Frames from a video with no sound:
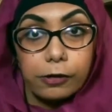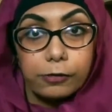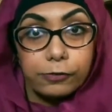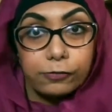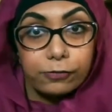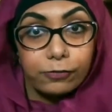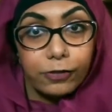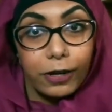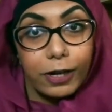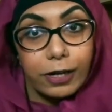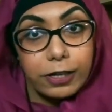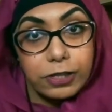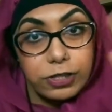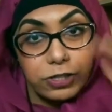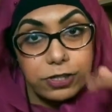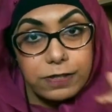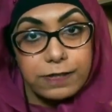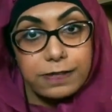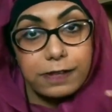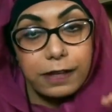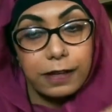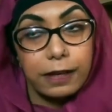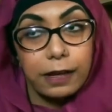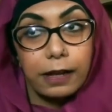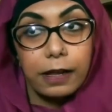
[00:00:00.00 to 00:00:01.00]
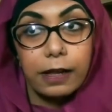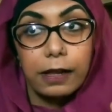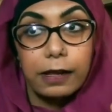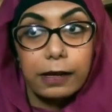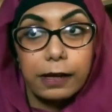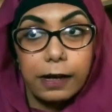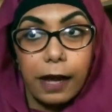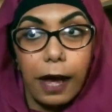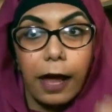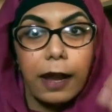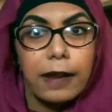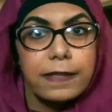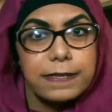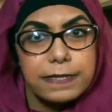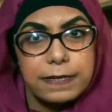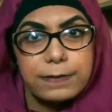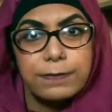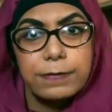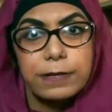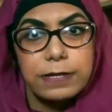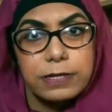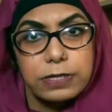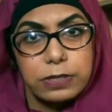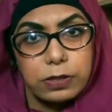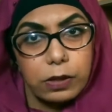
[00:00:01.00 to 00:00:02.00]
fractions in it, kind of
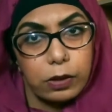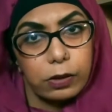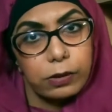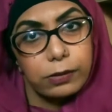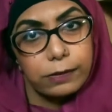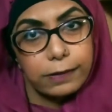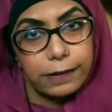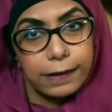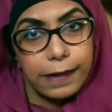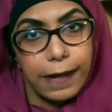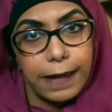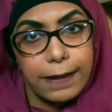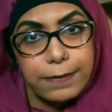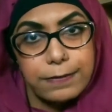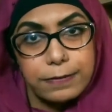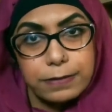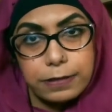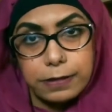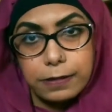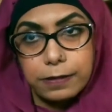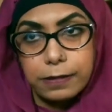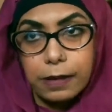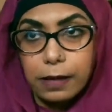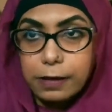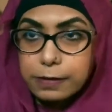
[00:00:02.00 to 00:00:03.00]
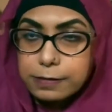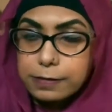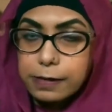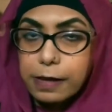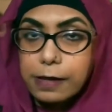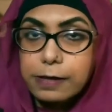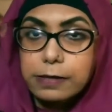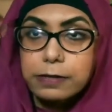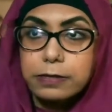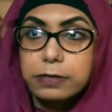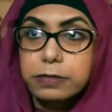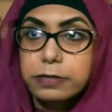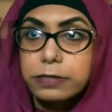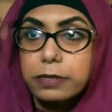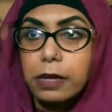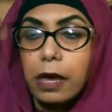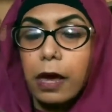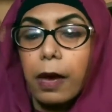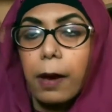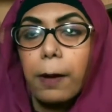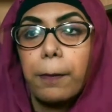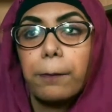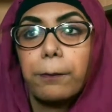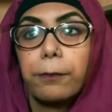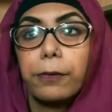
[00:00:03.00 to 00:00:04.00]
similar to the Hunger Games in that sense,
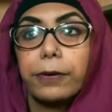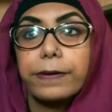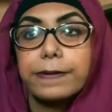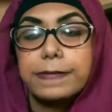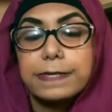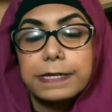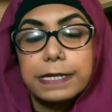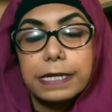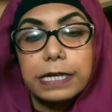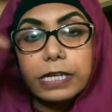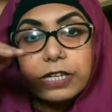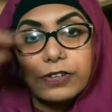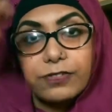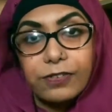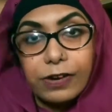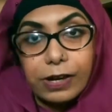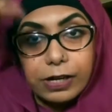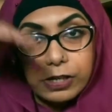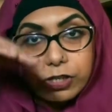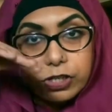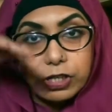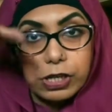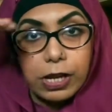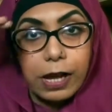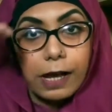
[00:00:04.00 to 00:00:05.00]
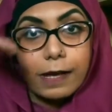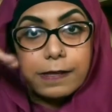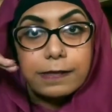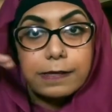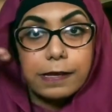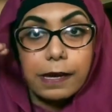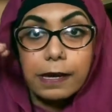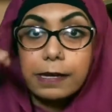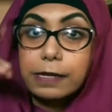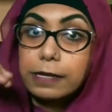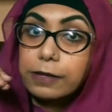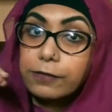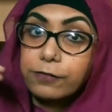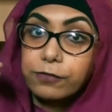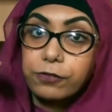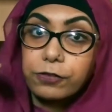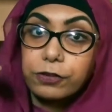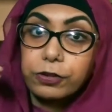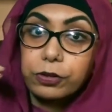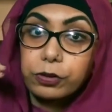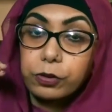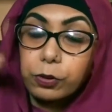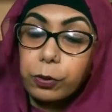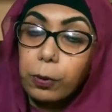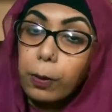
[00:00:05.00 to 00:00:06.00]
but each fraction has a
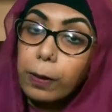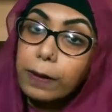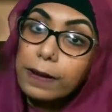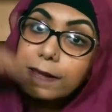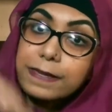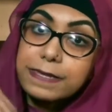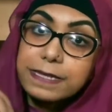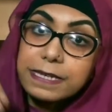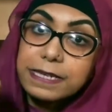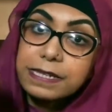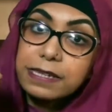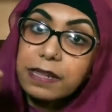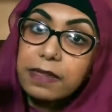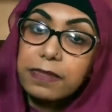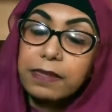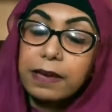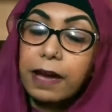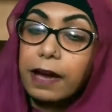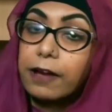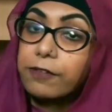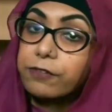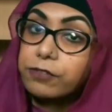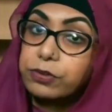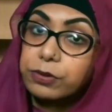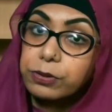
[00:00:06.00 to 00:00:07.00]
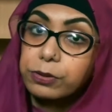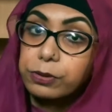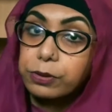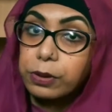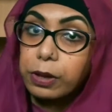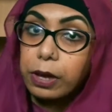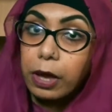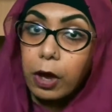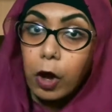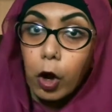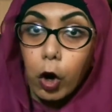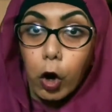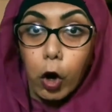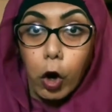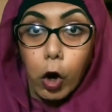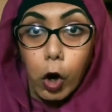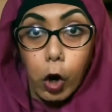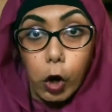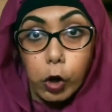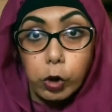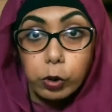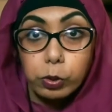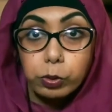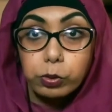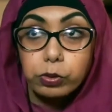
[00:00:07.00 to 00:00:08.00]
different quality that they have to
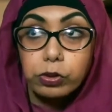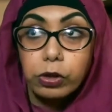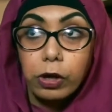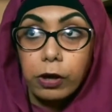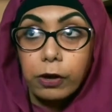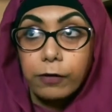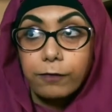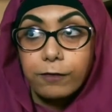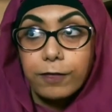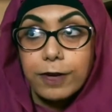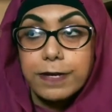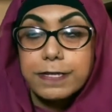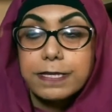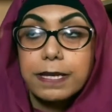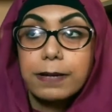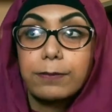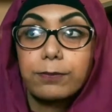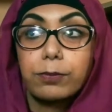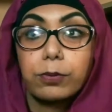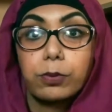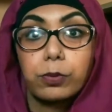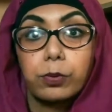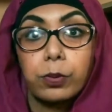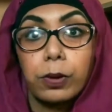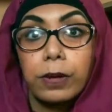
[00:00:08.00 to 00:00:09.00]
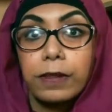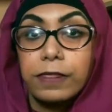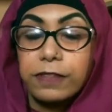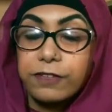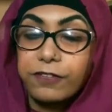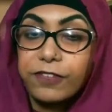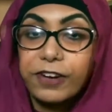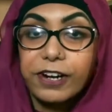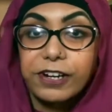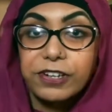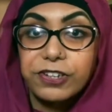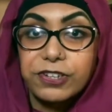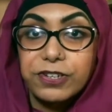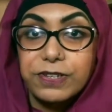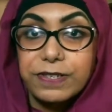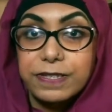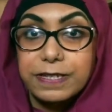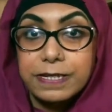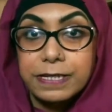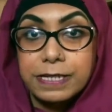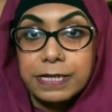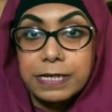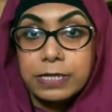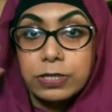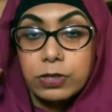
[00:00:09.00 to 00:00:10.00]
hold. For example, one of the fractions
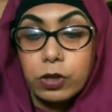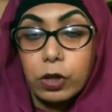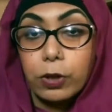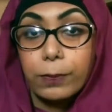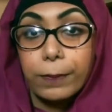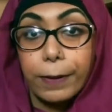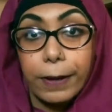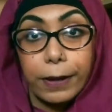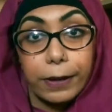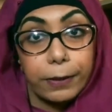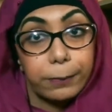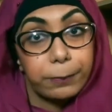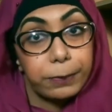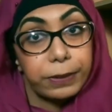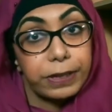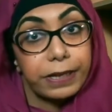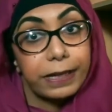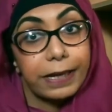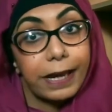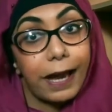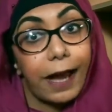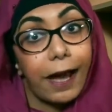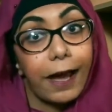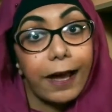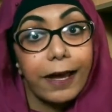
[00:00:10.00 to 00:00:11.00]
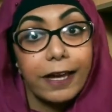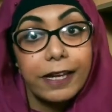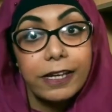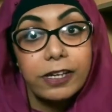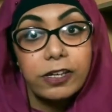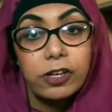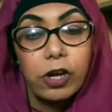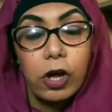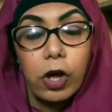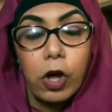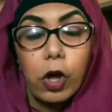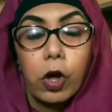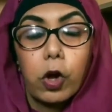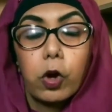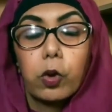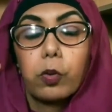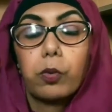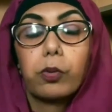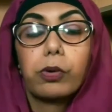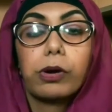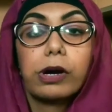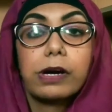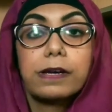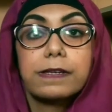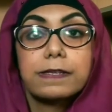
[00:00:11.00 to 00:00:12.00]
is all about being kind,
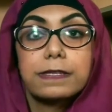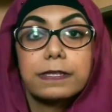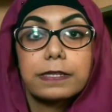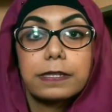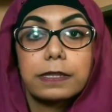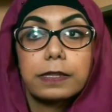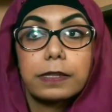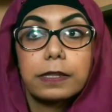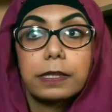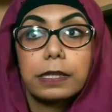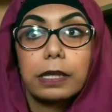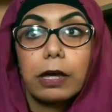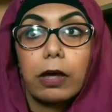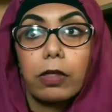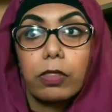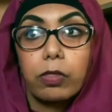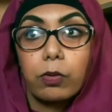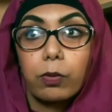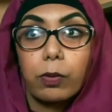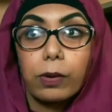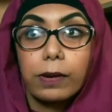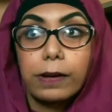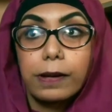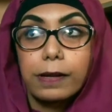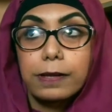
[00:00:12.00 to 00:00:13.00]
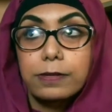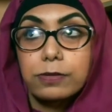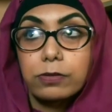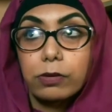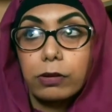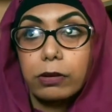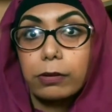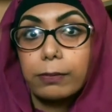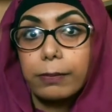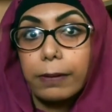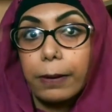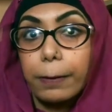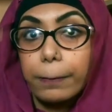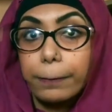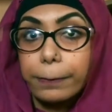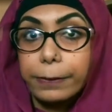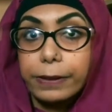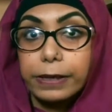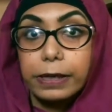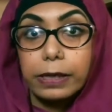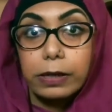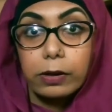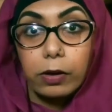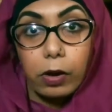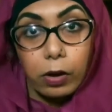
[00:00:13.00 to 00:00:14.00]
whereas the other one is all about
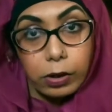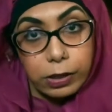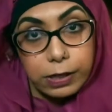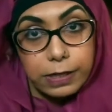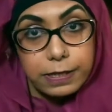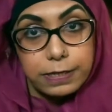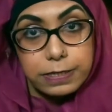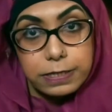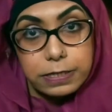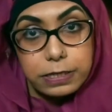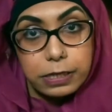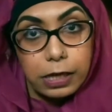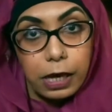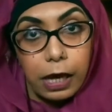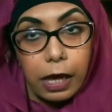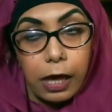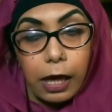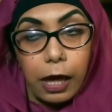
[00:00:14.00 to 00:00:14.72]
being honest,